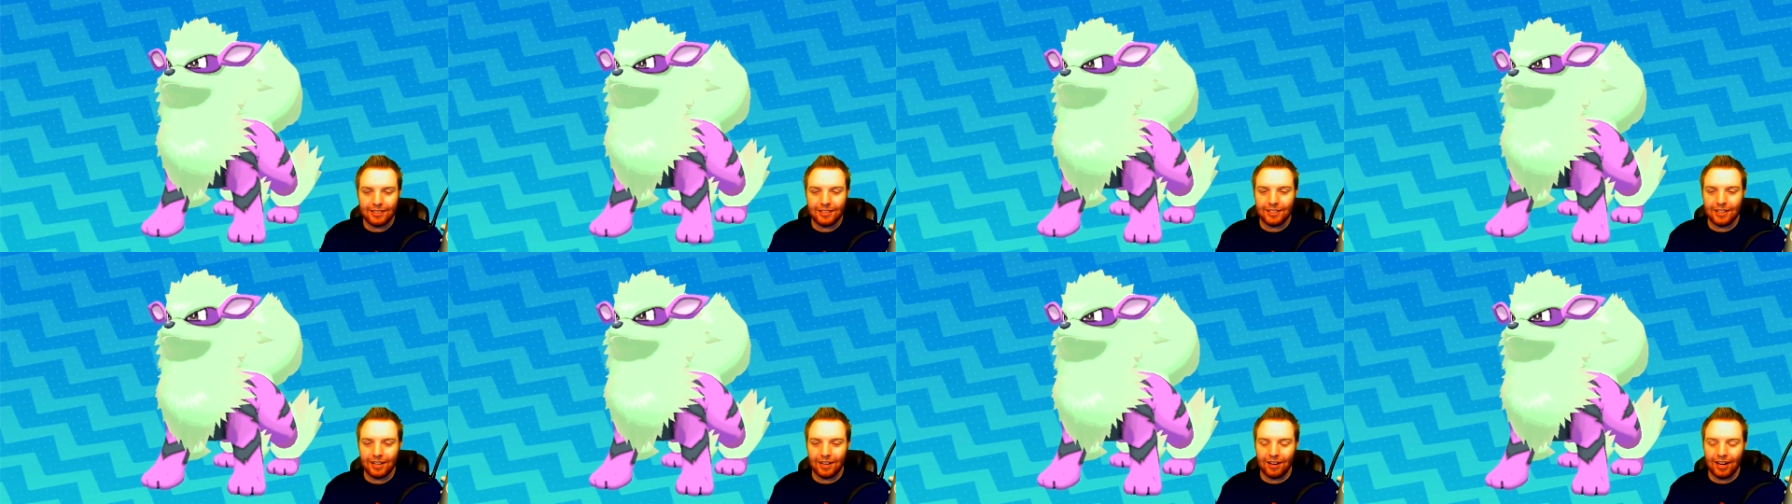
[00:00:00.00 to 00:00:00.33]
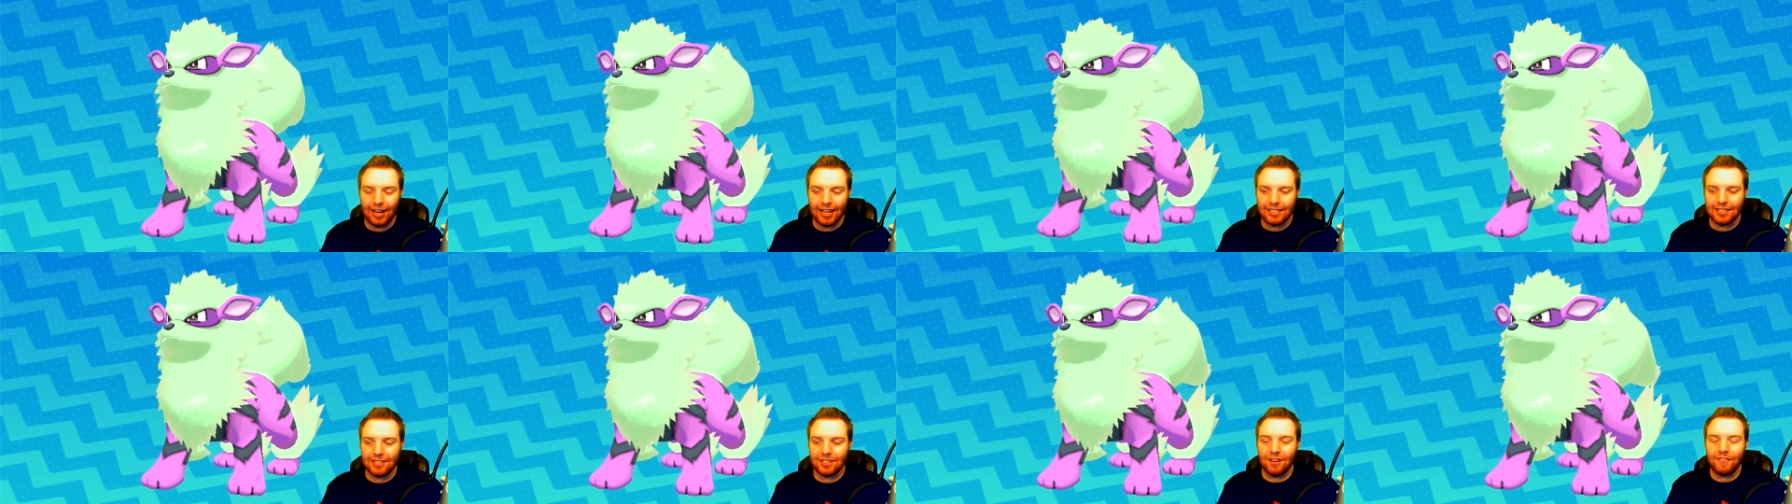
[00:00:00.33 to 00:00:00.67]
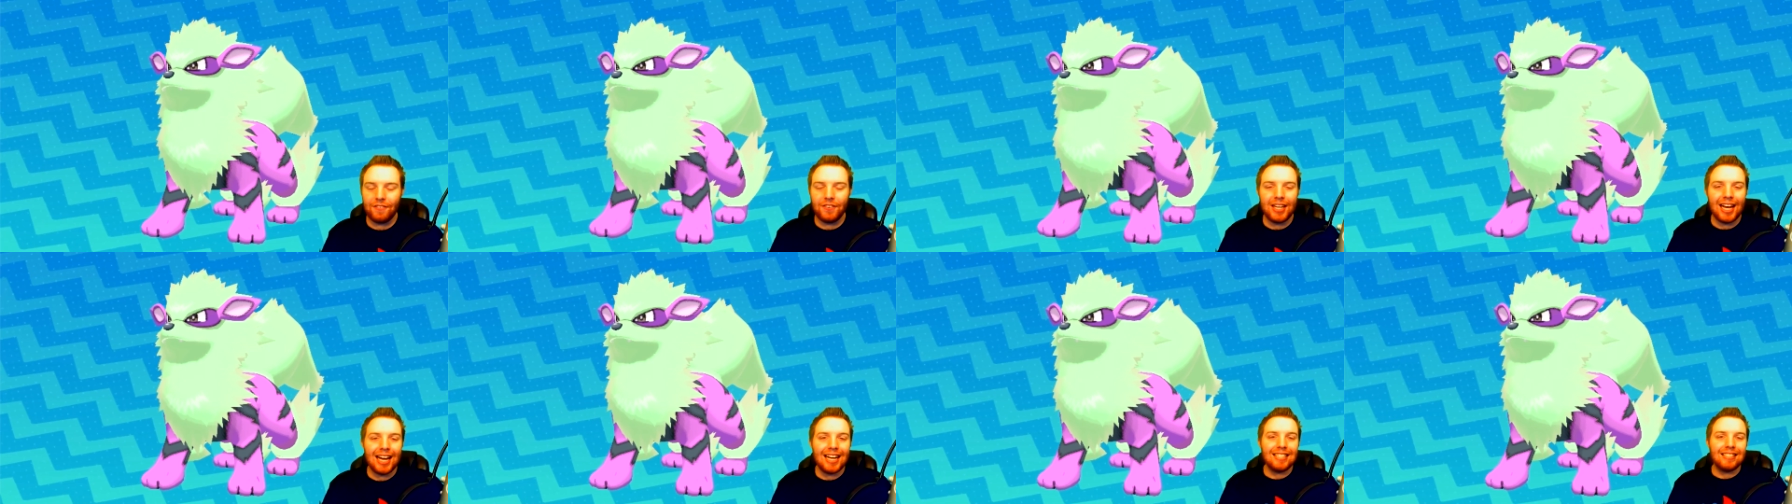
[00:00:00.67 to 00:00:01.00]
Alright, so if
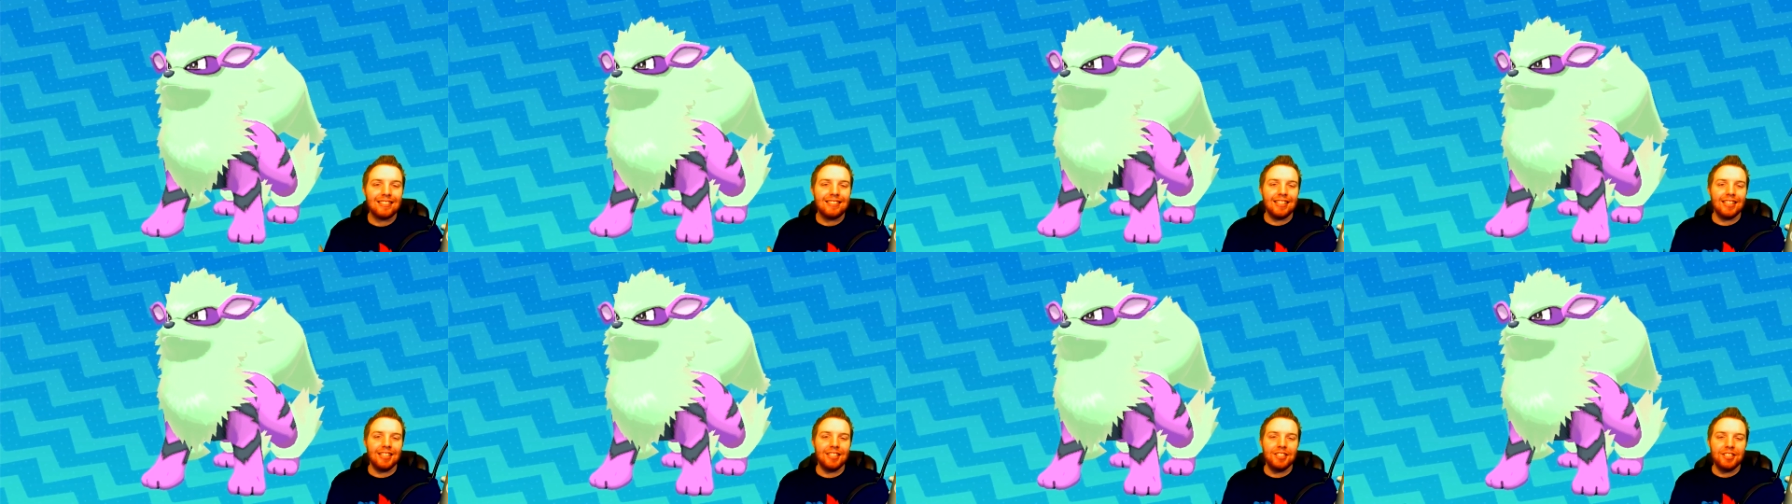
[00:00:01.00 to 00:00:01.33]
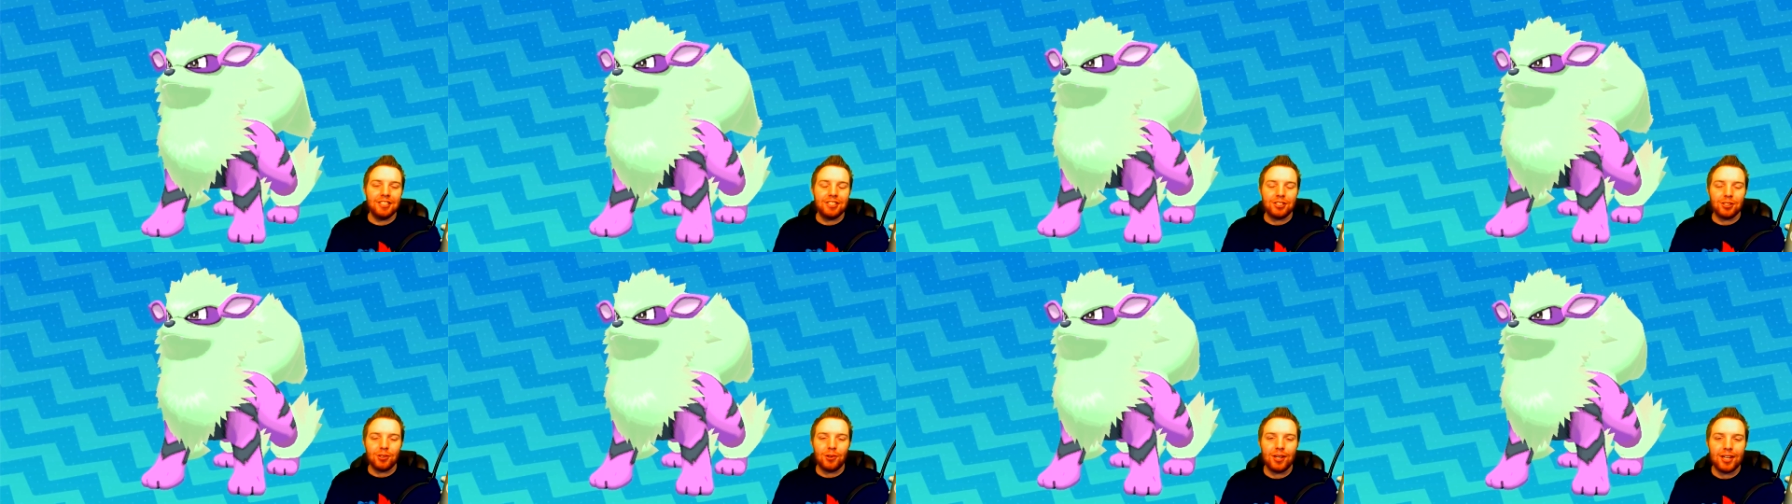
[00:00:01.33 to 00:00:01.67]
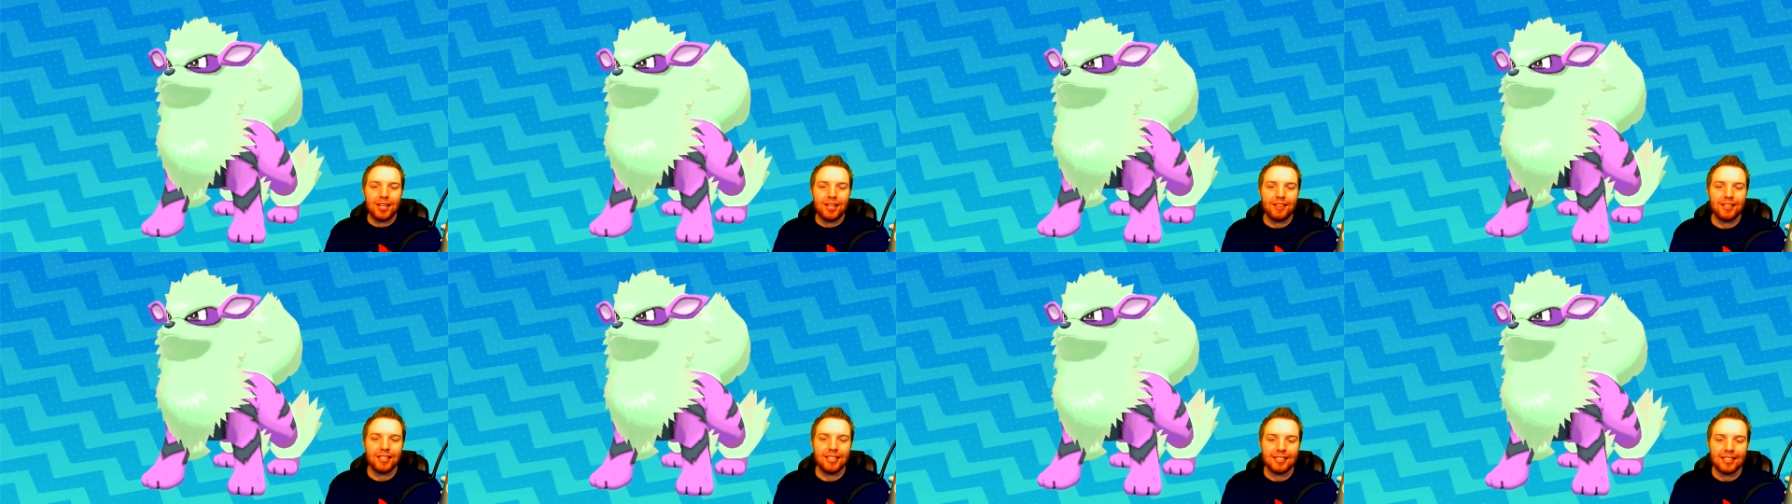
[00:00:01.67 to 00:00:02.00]
you guys did
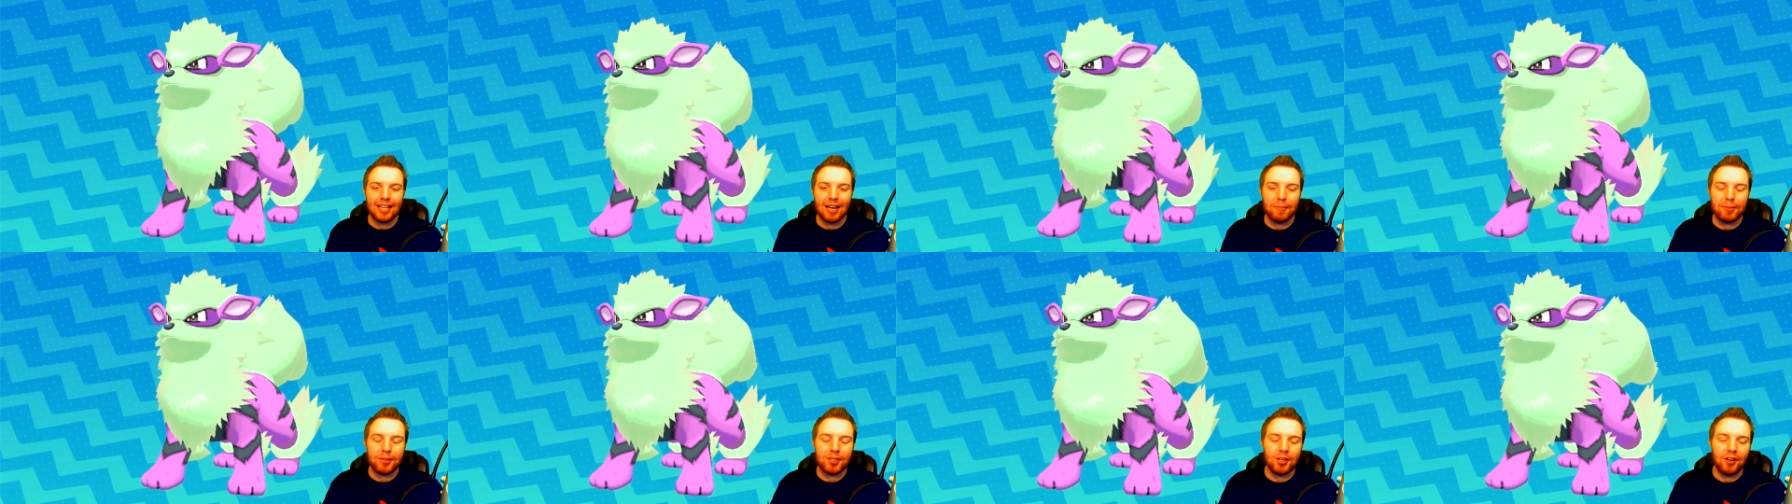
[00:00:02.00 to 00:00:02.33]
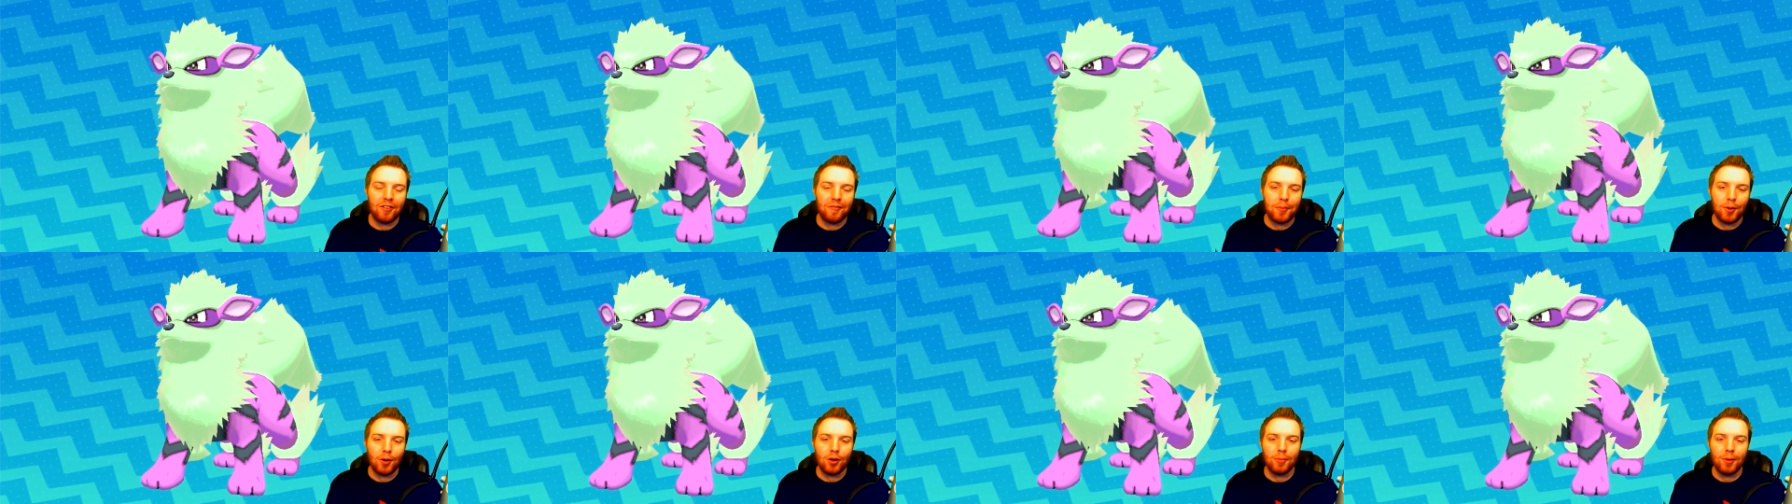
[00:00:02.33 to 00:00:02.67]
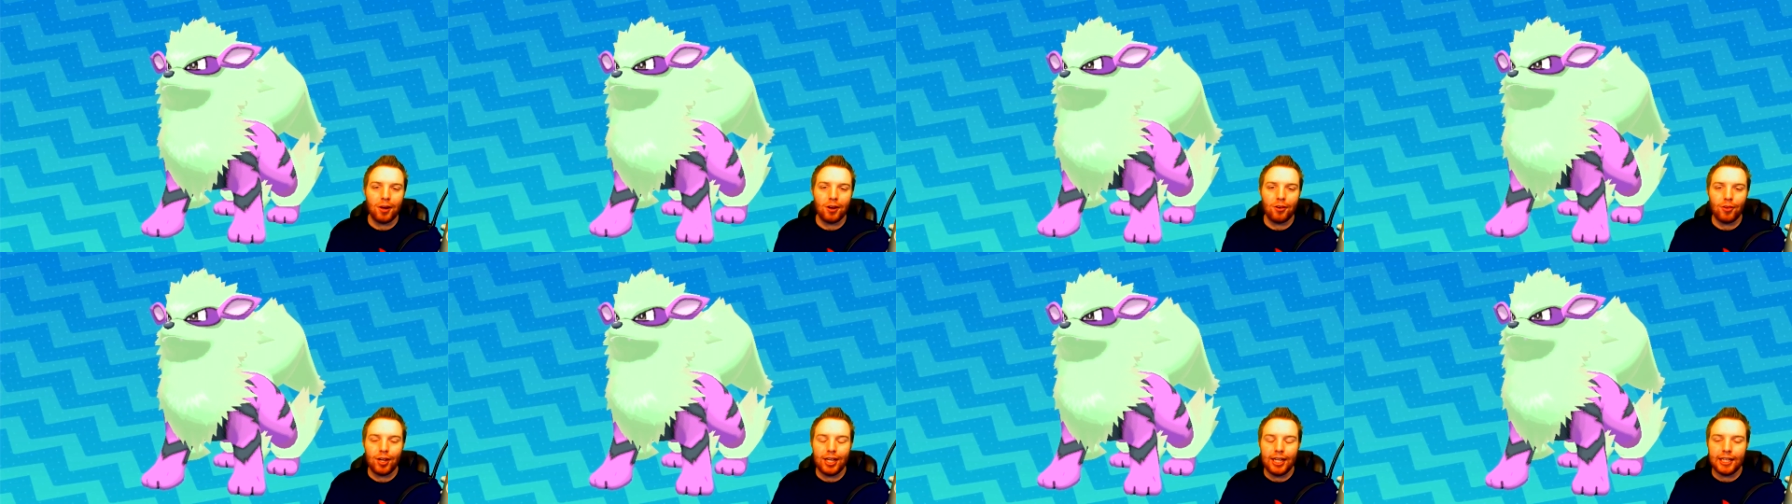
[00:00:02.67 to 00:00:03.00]
enjoy this episode of
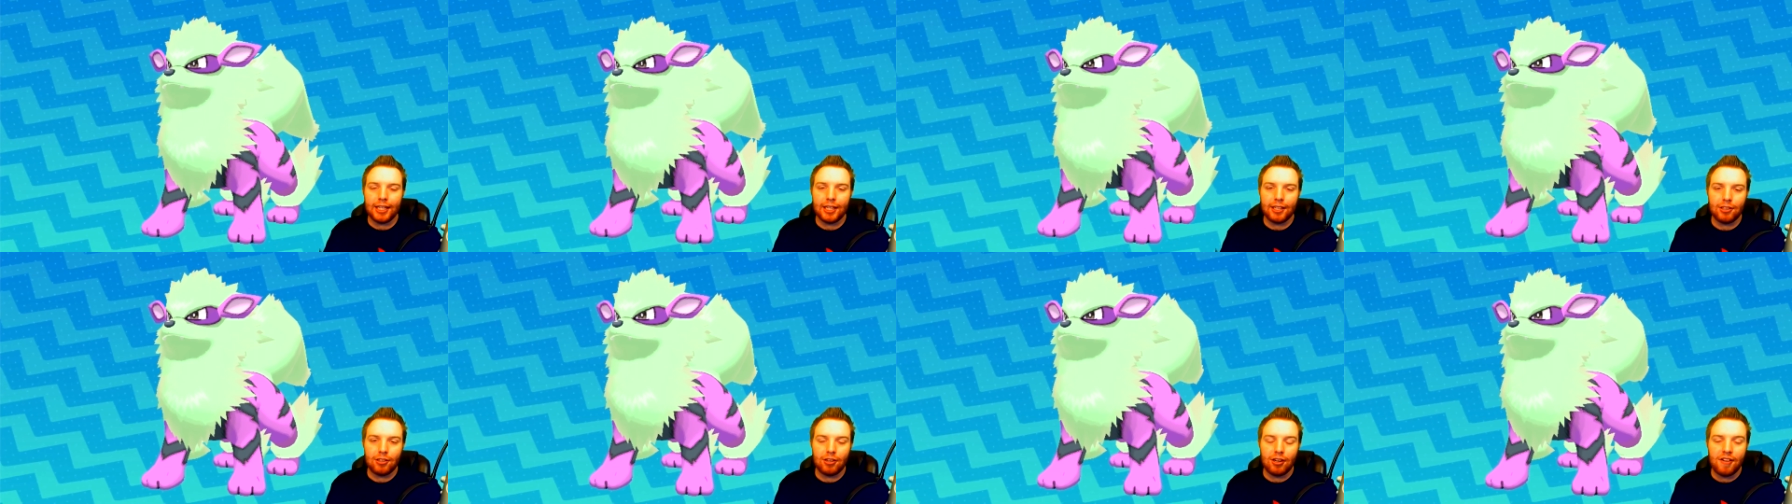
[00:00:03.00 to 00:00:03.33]
Pokemon Recolor,